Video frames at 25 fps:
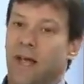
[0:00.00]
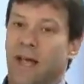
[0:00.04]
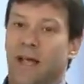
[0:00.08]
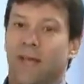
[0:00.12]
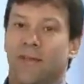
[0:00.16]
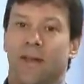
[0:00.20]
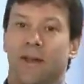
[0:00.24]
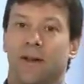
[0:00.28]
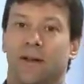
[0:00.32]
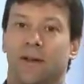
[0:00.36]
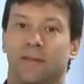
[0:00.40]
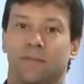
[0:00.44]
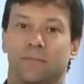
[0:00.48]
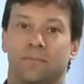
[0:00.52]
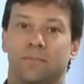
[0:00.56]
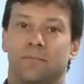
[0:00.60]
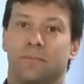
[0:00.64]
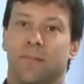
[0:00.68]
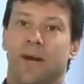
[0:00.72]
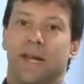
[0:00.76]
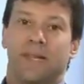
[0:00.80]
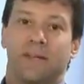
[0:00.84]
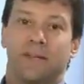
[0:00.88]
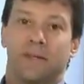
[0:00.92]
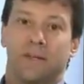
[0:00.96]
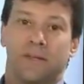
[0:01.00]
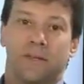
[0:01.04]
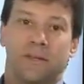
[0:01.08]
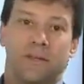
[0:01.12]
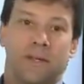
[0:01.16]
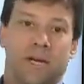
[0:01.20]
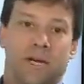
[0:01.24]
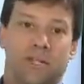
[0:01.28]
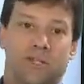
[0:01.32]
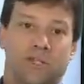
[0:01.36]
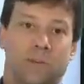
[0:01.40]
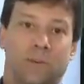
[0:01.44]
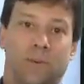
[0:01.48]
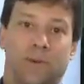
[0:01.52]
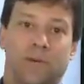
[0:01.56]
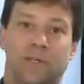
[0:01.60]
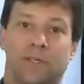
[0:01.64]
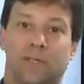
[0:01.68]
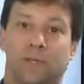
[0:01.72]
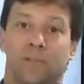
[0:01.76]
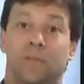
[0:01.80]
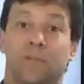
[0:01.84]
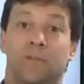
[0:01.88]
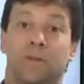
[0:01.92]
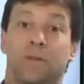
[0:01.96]
And then I might touch
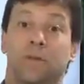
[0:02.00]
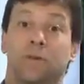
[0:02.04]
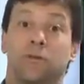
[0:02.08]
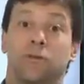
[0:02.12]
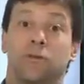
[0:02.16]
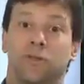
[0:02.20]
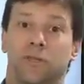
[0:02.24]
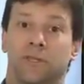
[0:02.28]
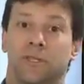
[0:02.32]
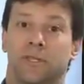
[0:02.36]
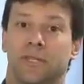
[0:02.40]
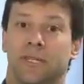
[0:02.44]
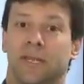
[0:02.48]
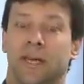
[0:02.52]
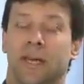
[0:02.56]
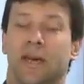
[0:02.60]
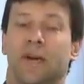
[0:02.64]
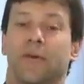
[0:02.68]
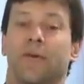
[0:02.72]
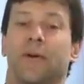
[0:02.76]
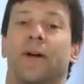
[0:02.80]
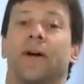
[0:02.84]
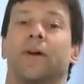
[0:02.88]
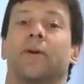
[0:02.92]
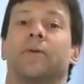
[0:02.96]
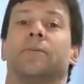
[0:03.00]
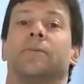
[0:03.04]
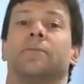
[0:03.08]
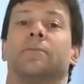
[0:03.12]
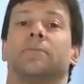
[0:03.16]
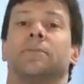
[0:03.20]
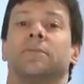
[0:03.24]
upon some solutions to get around